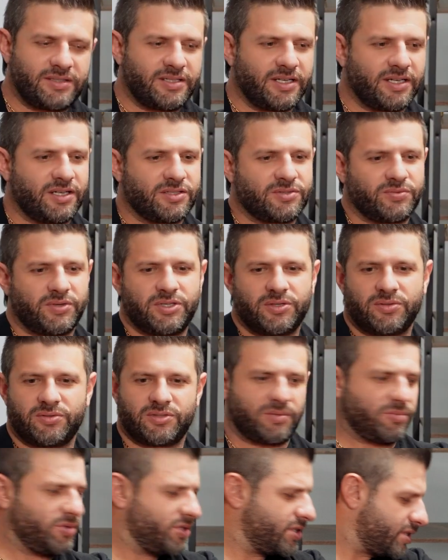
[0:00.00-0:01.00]
that's like us redoing
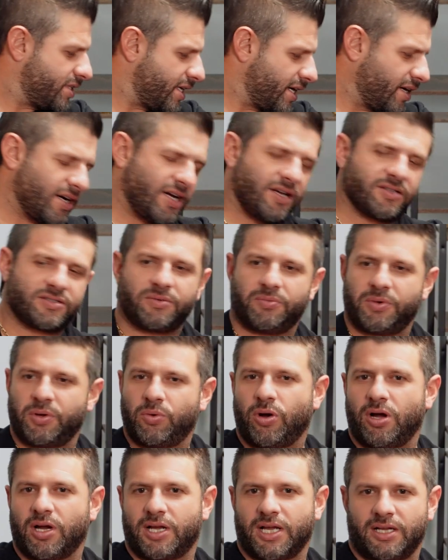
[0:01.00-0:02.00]
someone's entire house, and we
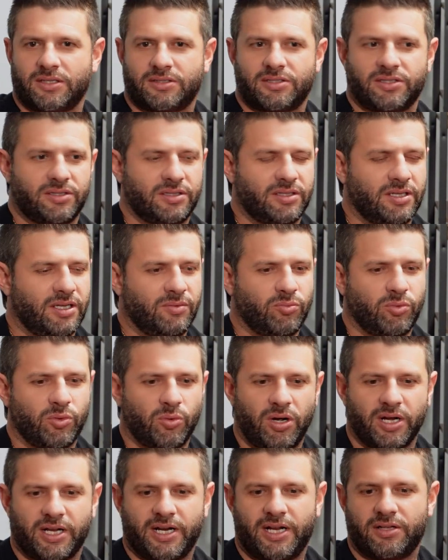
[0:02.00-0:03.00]
walk out we're
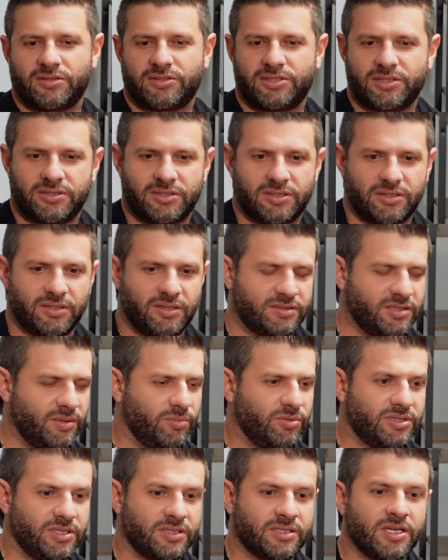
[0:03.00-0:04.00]
walking out, and
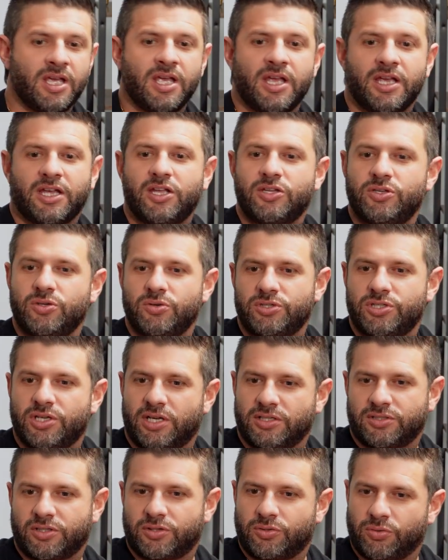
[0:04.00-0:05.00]
someone says, "Could you
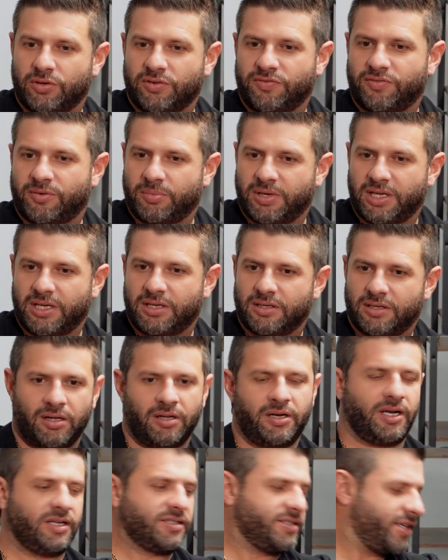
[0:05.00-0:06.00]
adjust the door for me?"
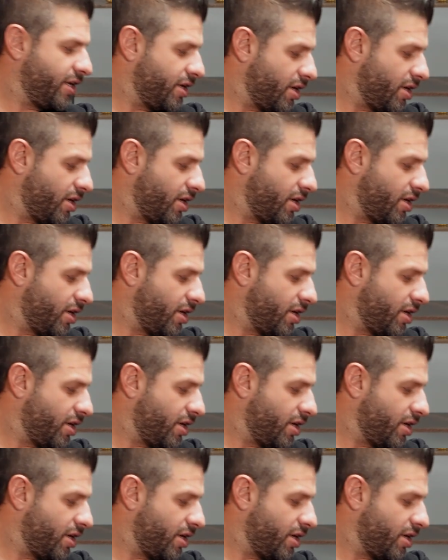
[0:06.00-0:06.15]
And I say,